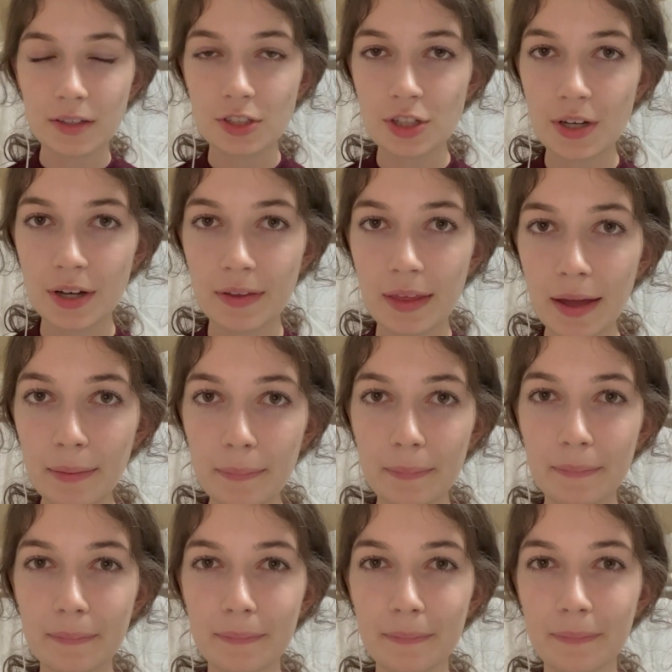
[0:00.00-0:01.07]
Did you hear that?
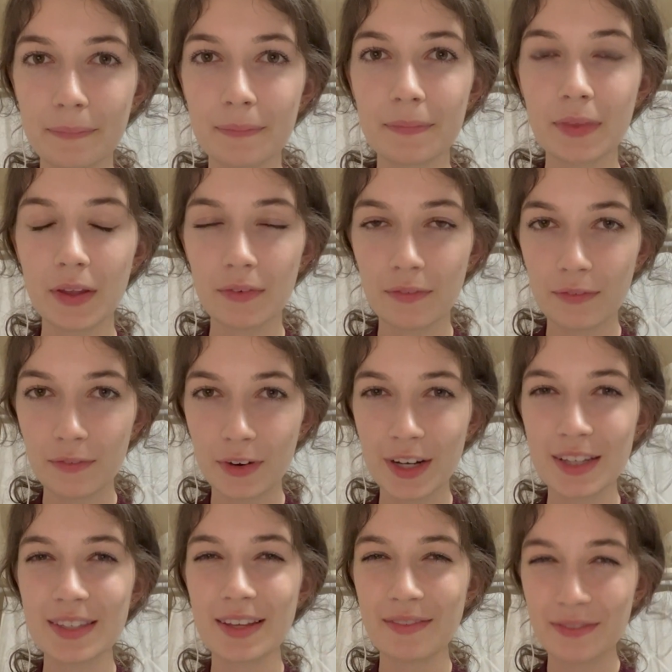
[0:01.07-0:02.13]

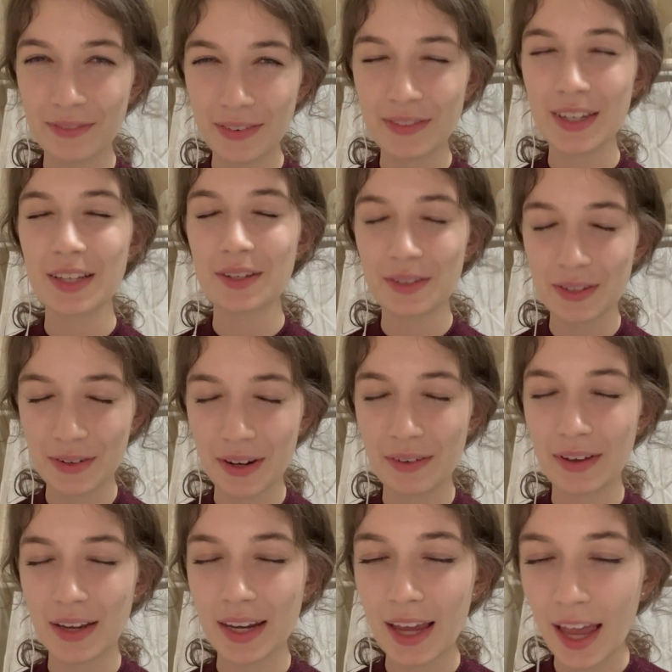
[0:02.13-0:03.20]
47.
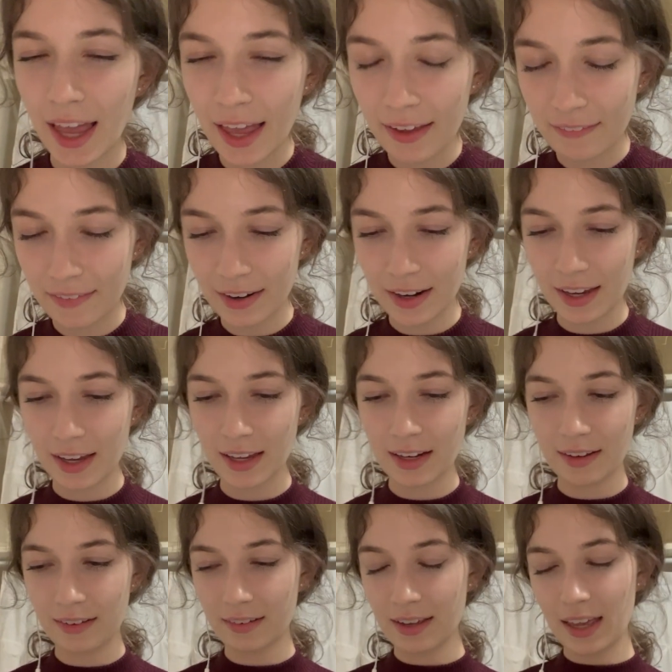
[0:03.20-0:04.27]
Very good.
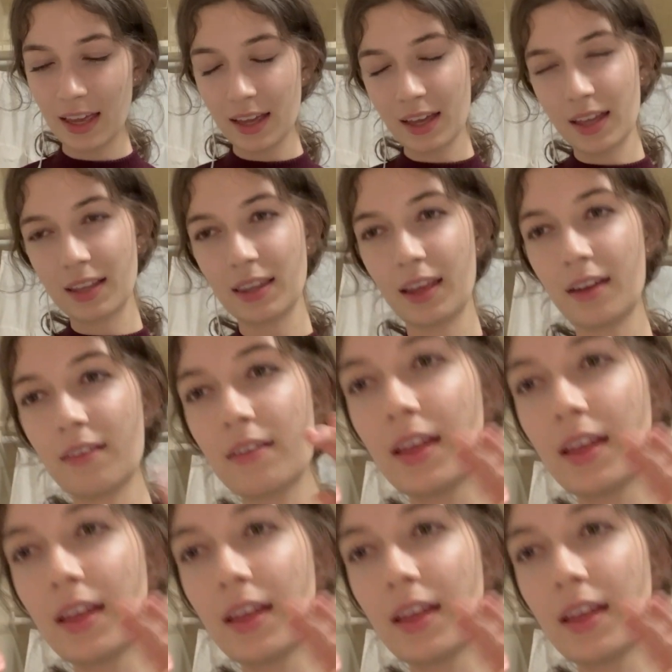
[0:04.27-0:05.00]
Okay, and now